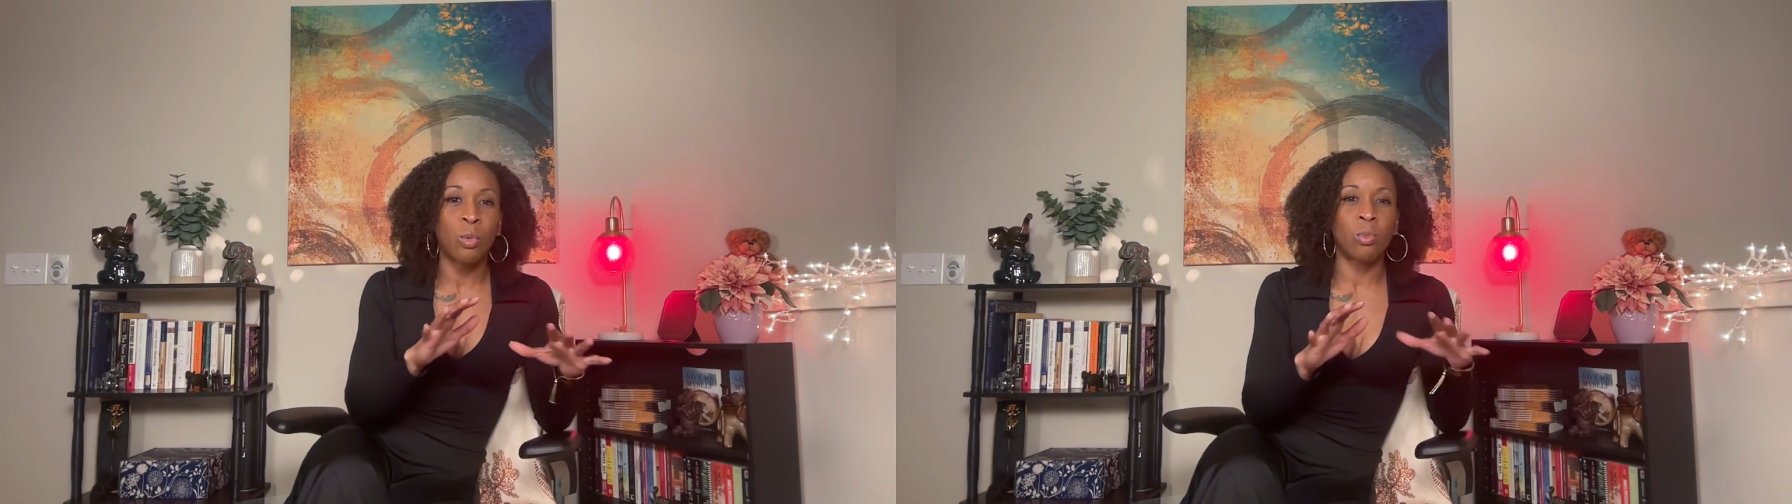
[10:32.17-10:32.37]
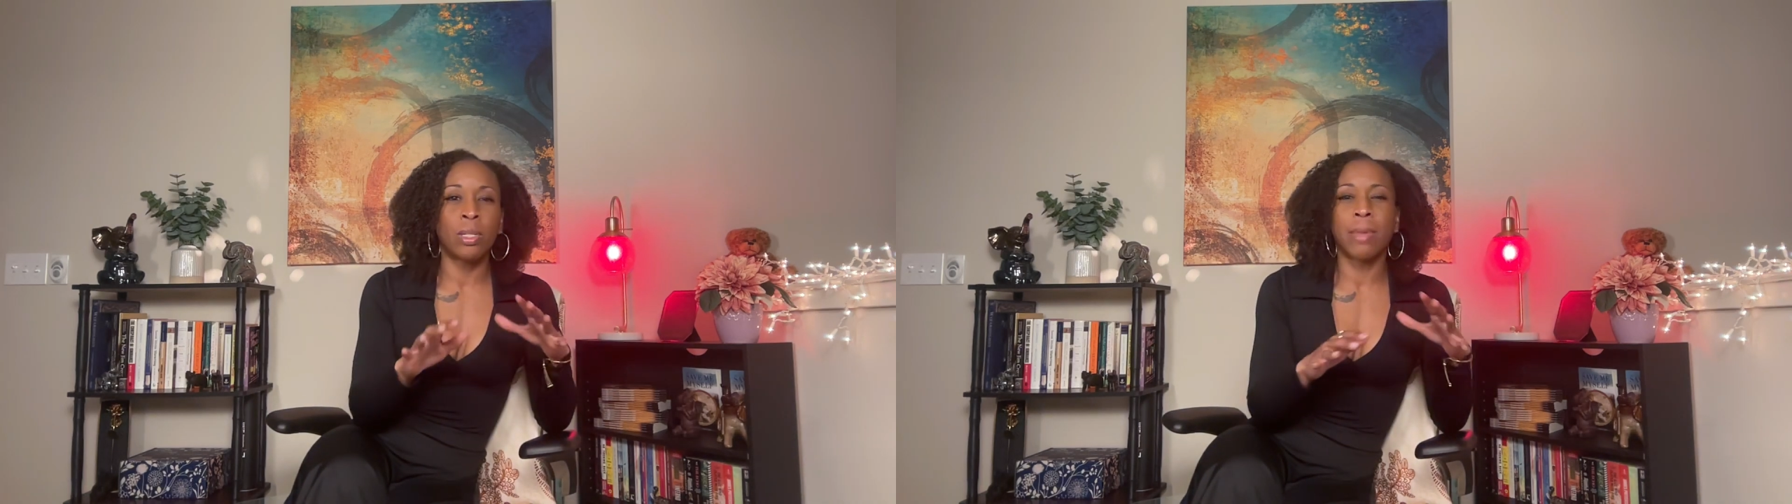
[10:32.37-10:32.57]

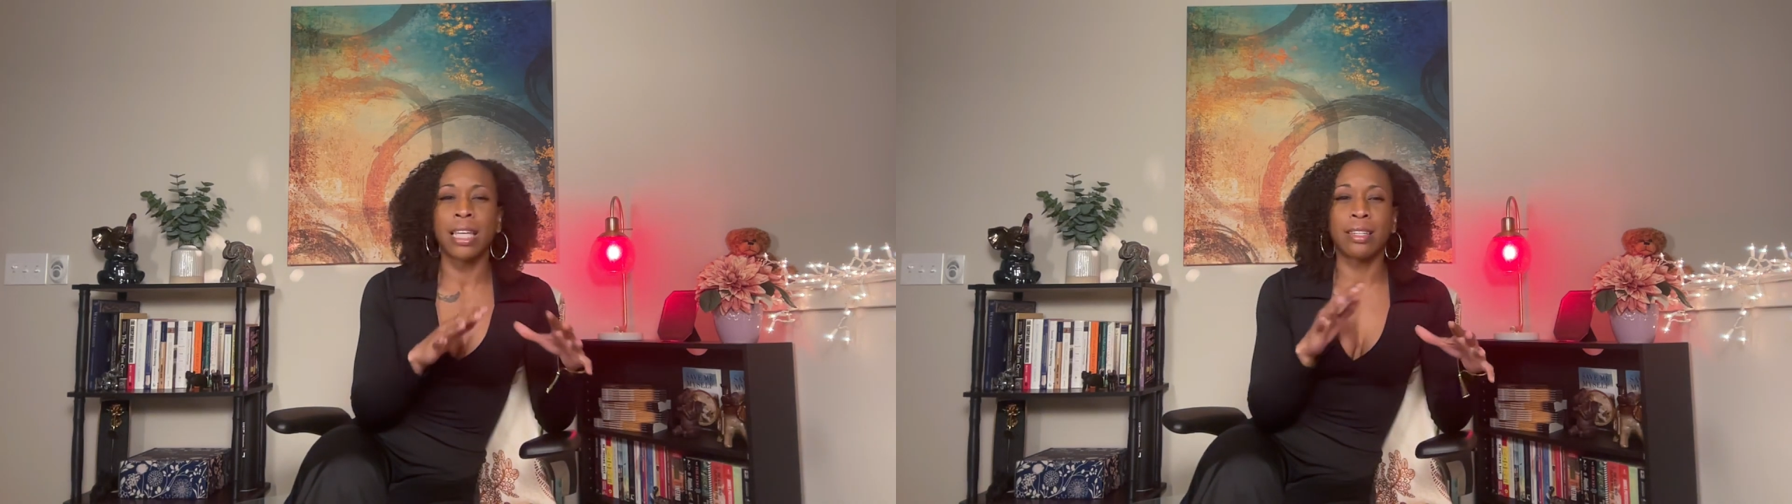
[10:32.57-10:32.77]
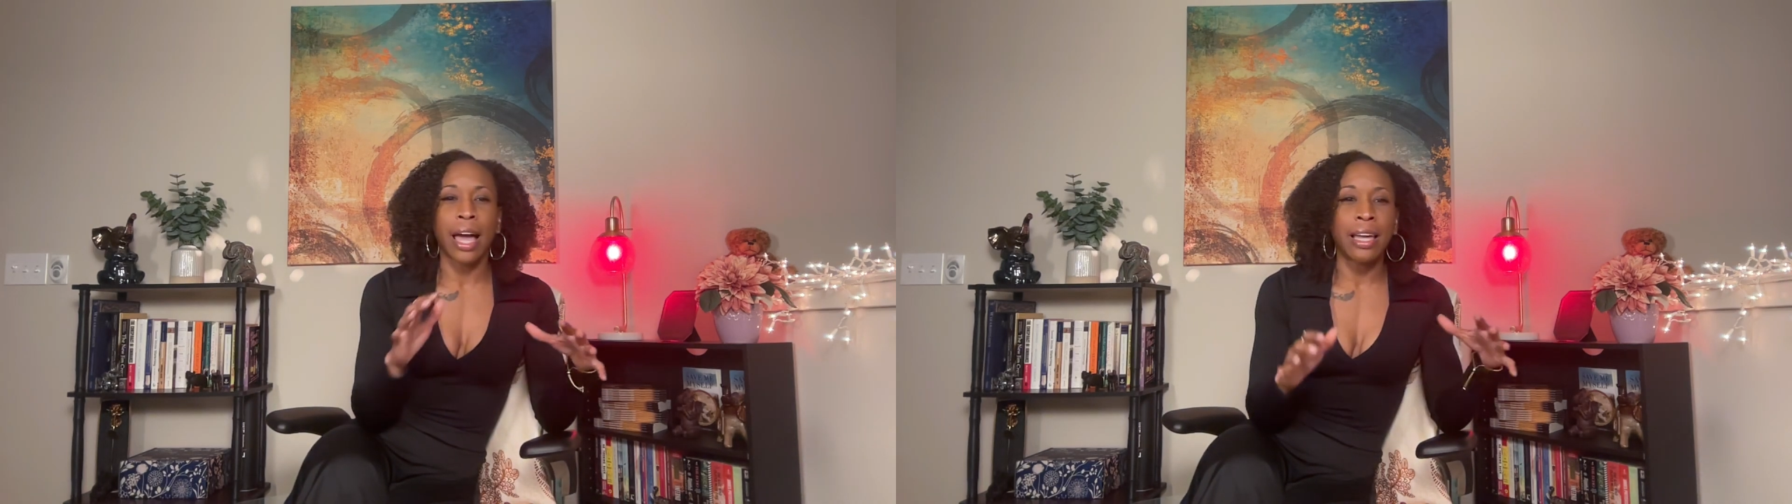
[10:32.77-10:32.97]
when we
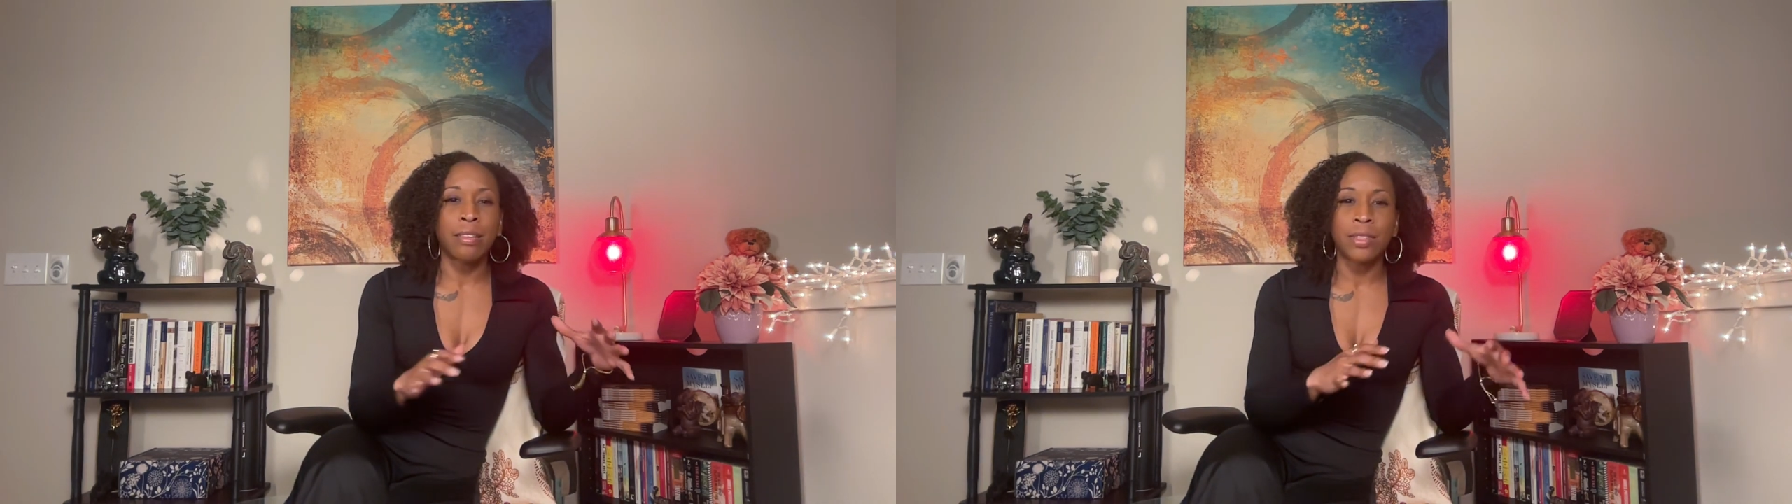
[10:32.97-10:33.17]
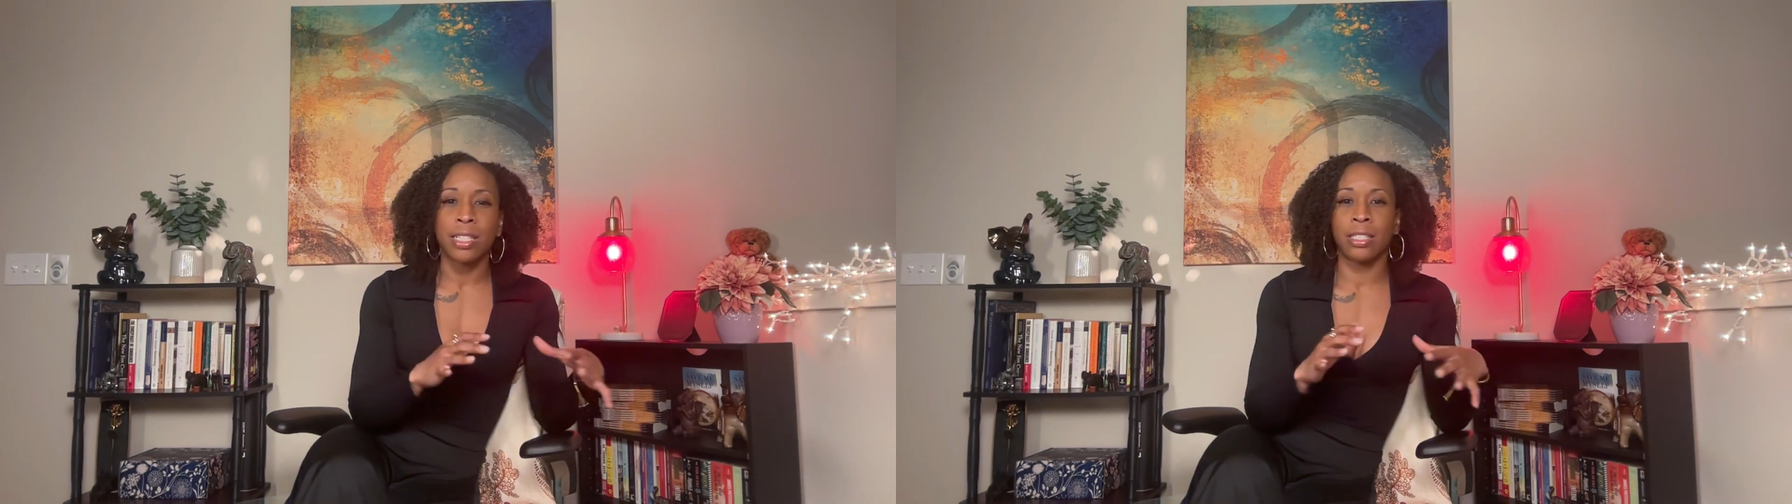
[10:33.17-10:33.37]
make light
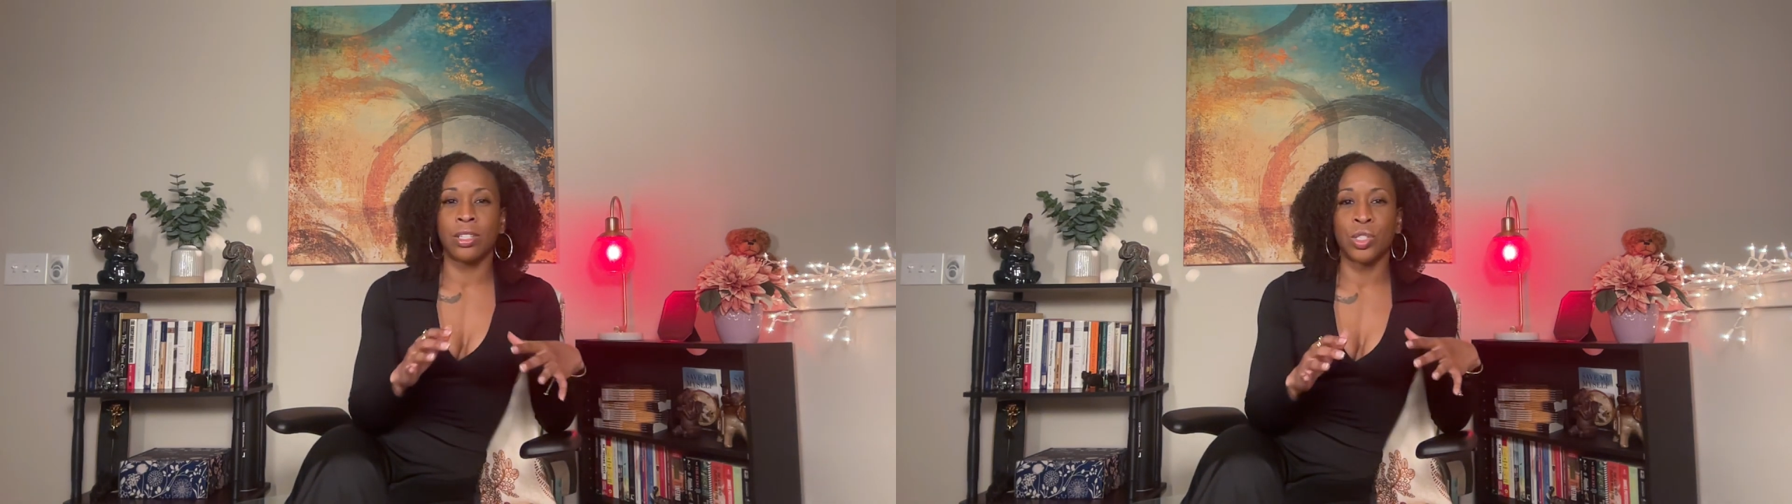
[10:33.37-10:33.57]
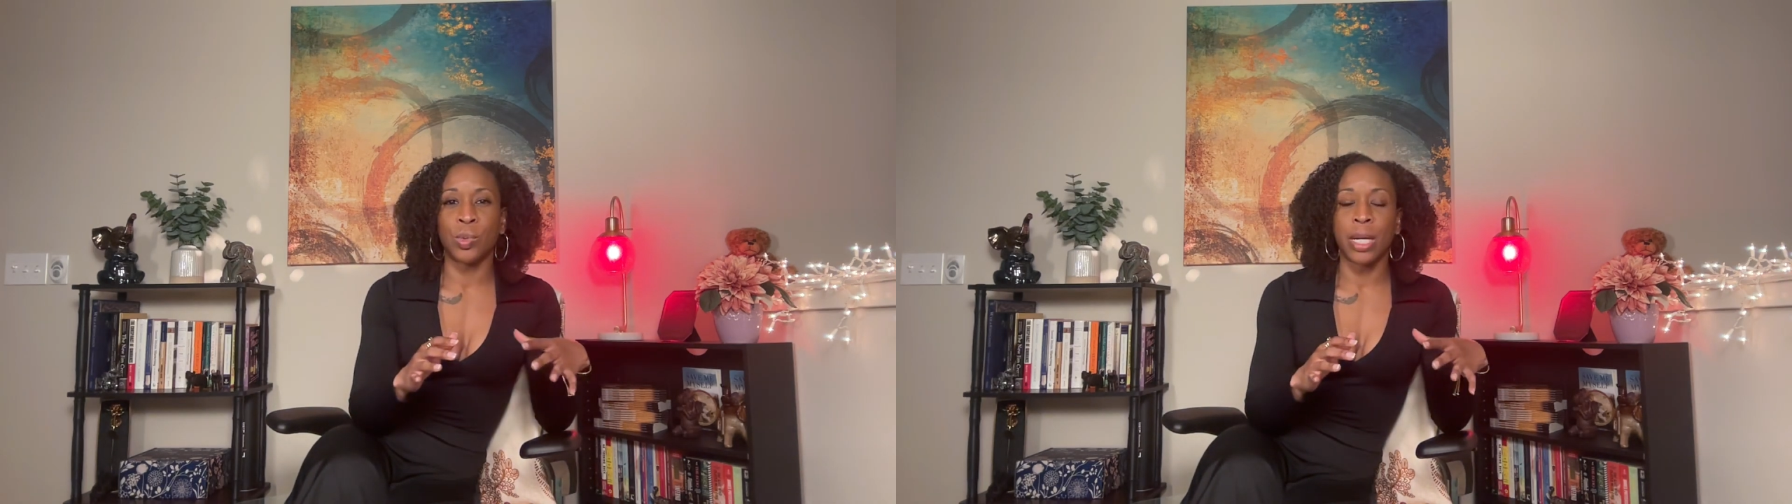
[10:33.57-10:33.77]
of these
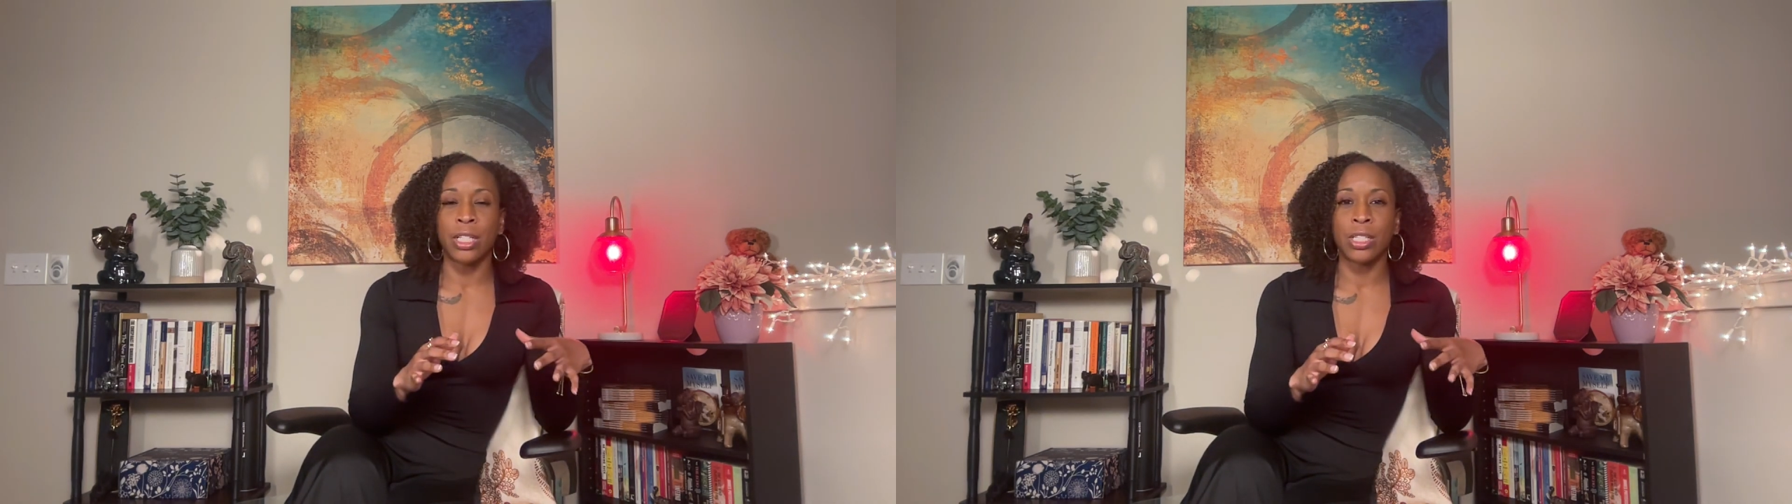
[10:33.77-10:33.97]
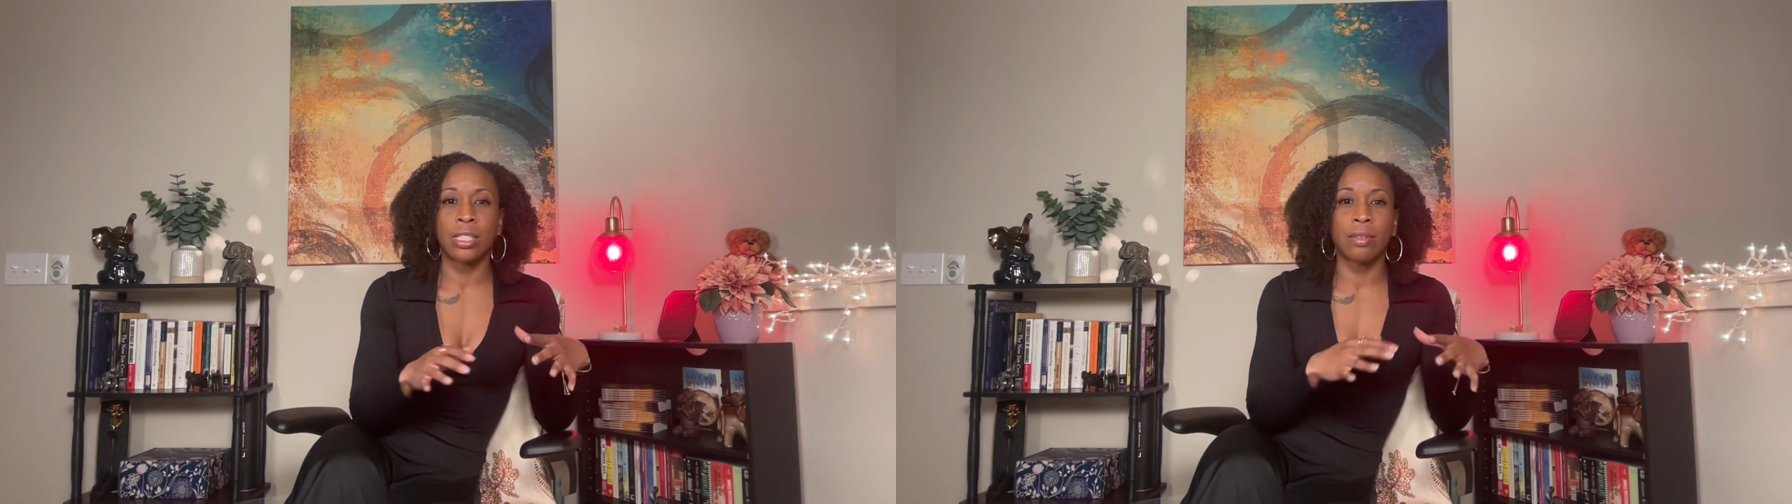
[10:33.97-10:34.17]
situations,